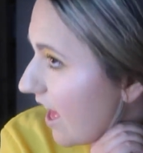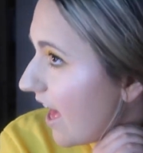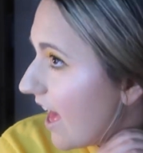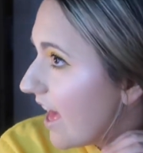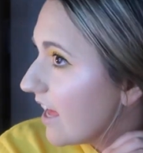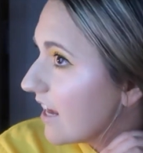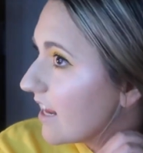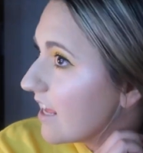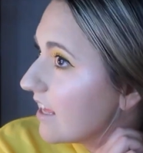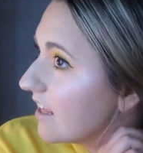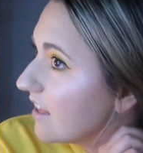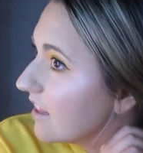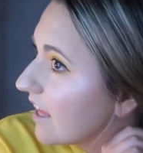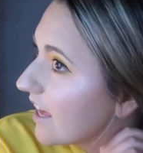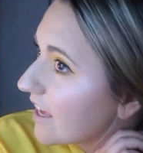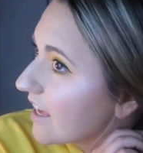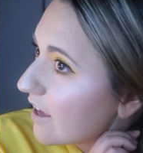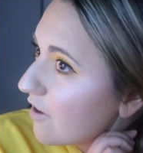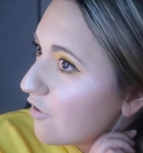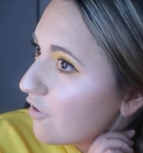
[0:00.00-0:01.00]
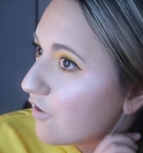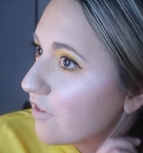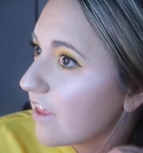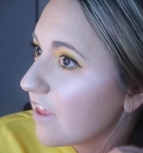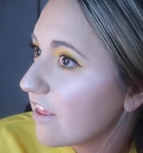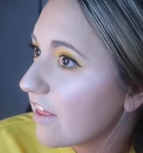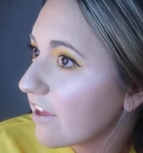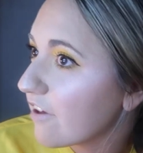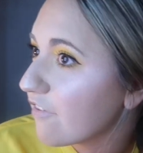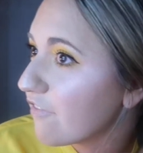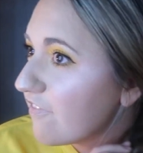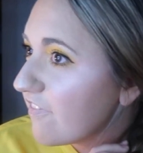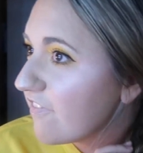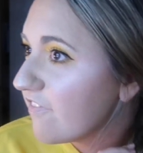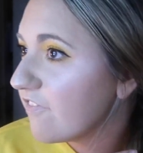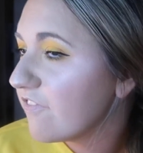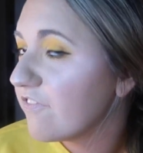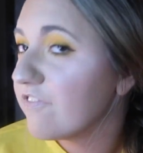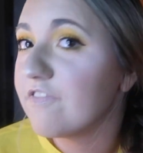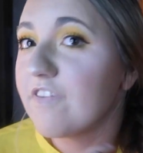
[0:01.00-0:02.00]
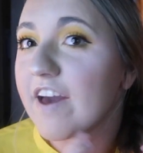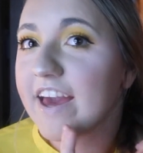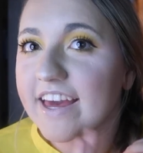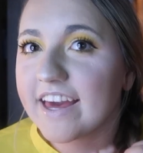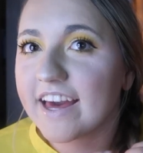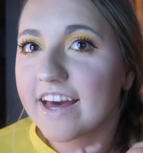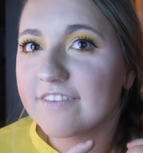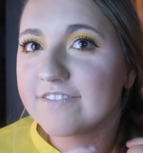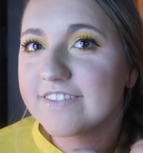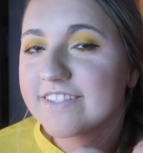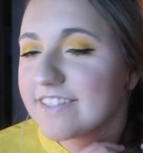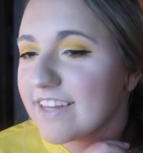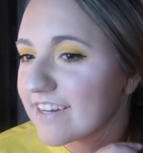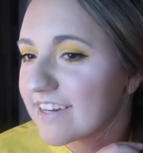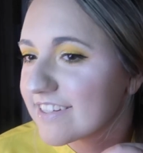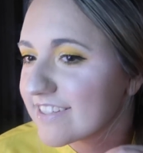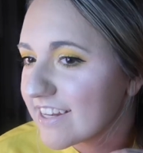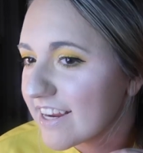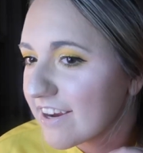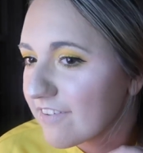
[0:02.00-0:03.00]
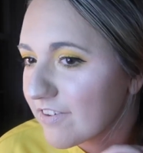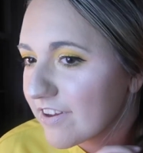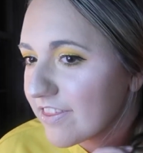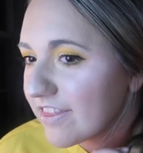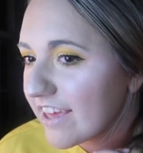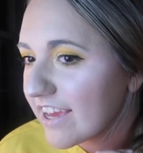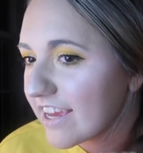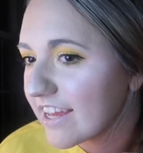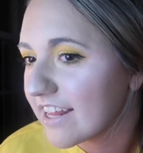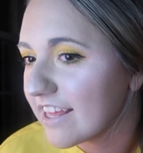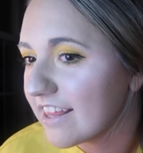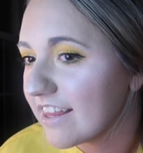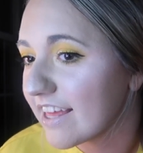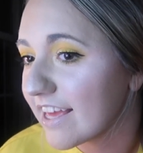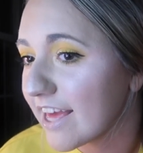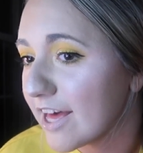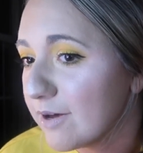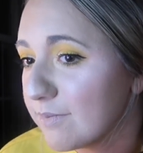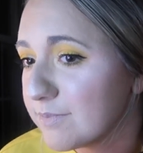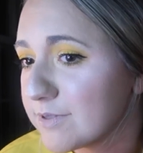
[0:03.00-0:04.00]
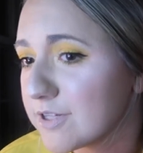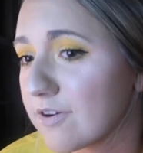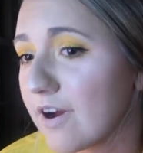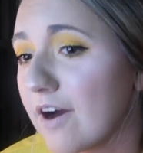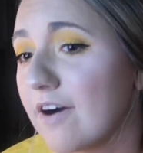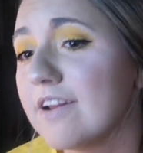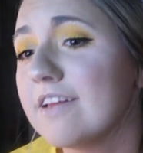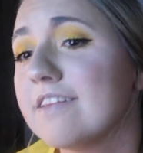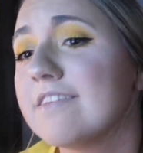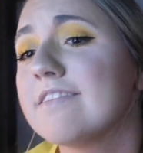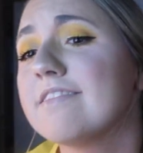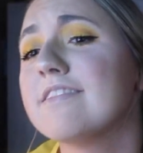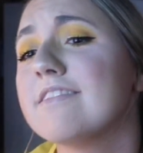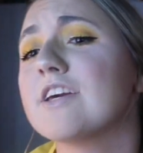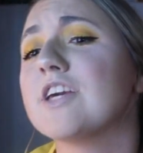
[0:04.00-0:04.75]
and he like, they like fake have sex and everything, and he like helps her out, and it's the